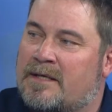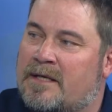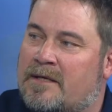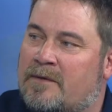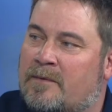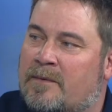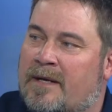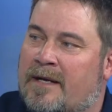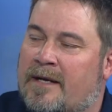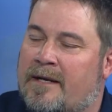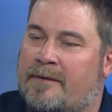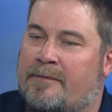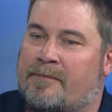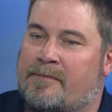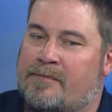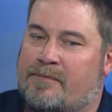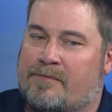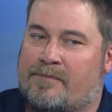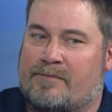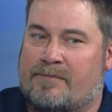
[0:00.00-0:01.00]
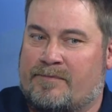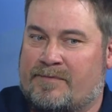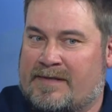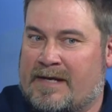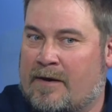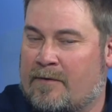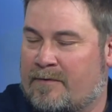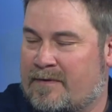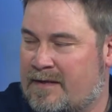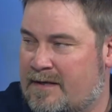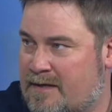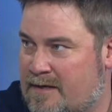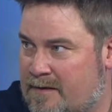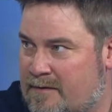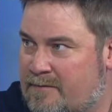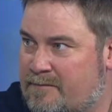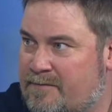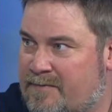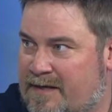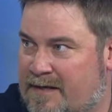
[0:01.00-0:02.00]
get away down
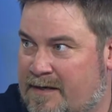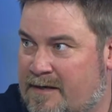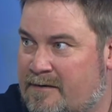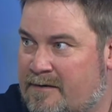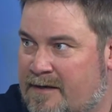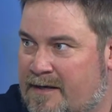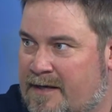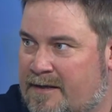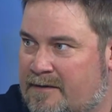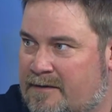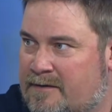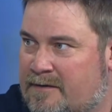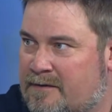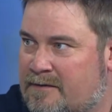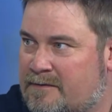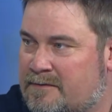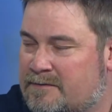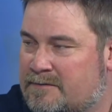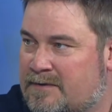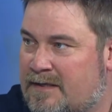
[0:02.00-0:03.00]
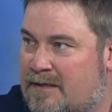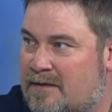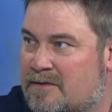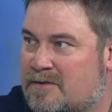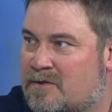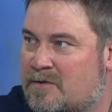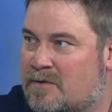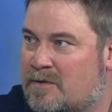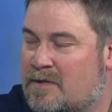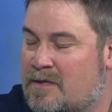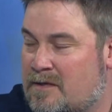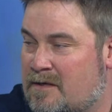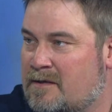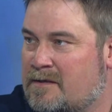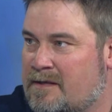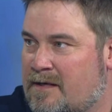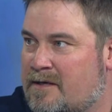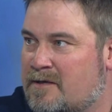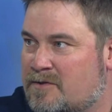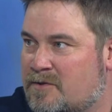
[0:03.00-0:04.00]
there, they irrigate their
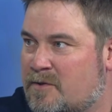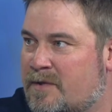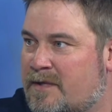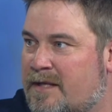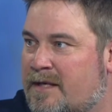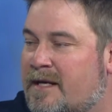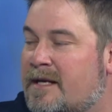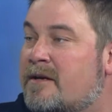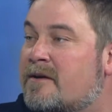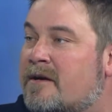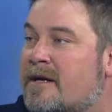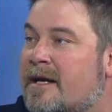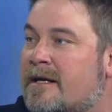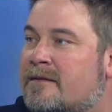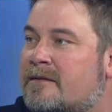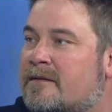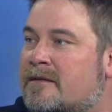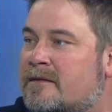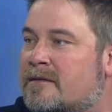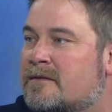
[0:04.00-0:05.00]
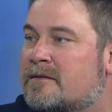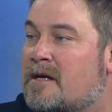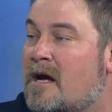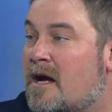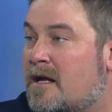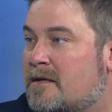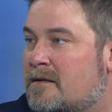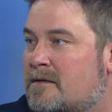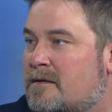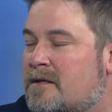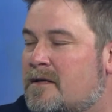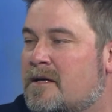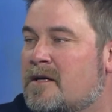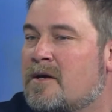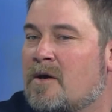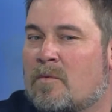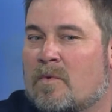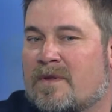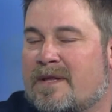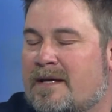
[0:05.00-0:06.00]
Arizona, they irrigate their cotton.
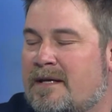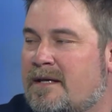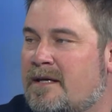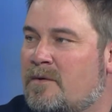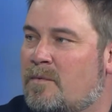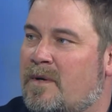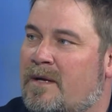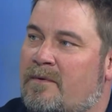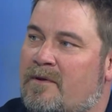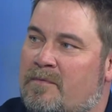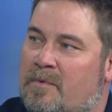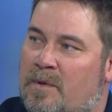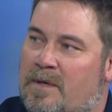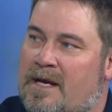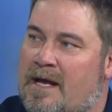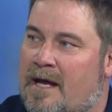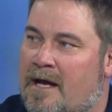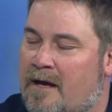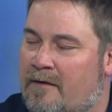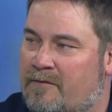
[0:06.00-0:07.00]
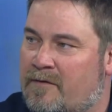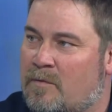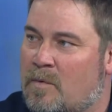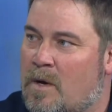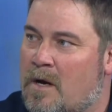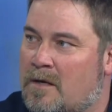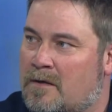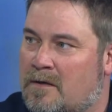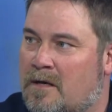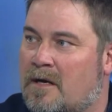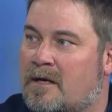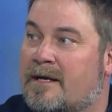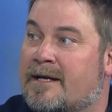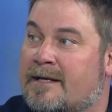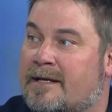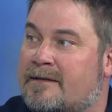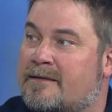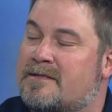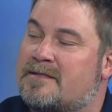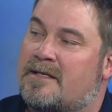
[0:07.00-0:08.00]
Well, they can get away with putting half the water on and
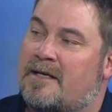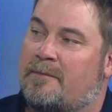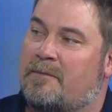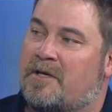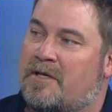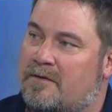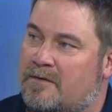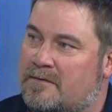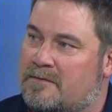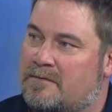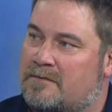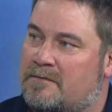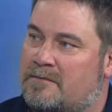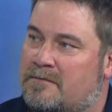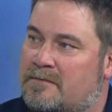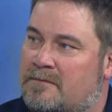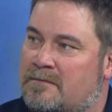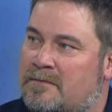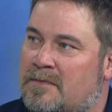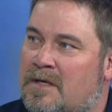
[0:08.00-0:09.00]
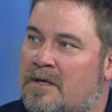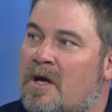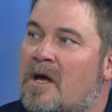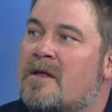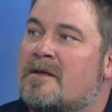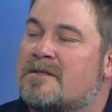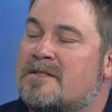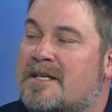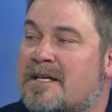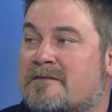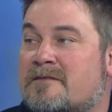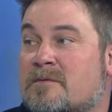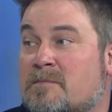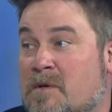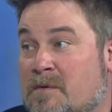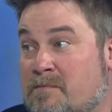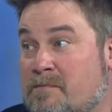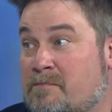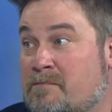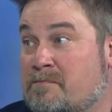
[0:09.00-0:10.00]
get the same yield. Saves them
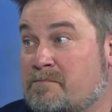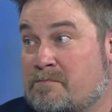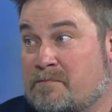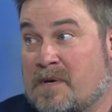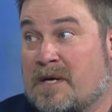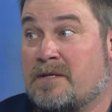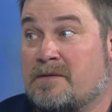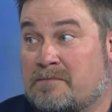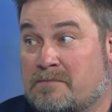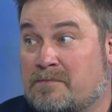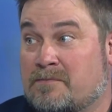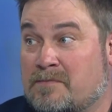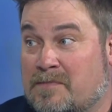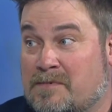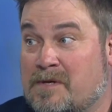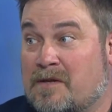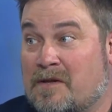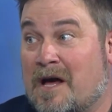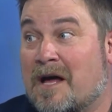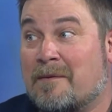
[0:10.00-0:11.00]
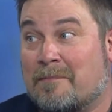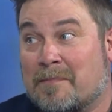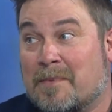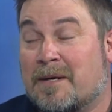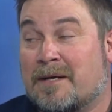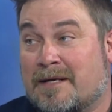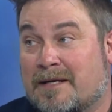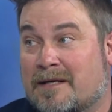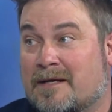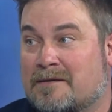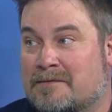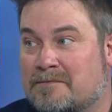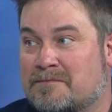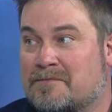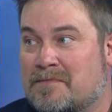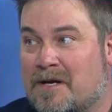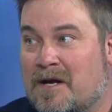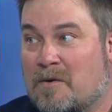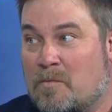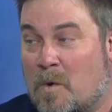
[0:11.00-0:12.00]
a lot of money on
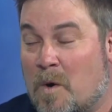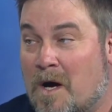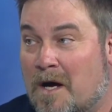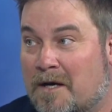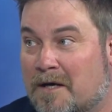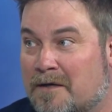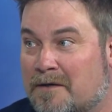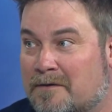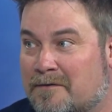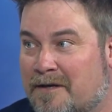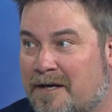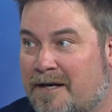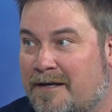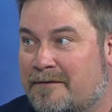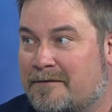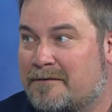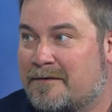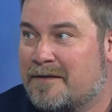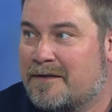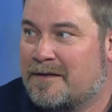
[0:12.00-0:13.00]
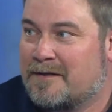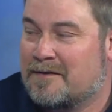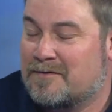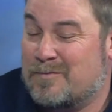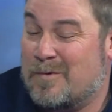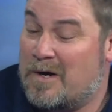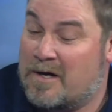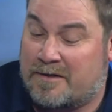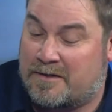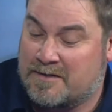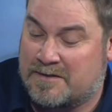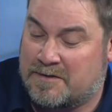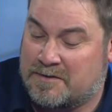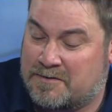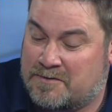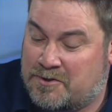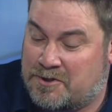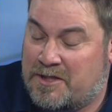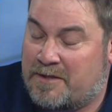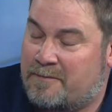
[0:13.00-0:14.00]
water, right? Water
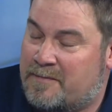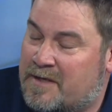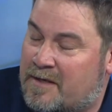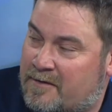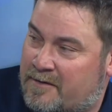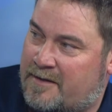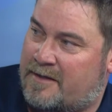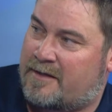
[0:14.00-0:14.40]
isn't cheap down there.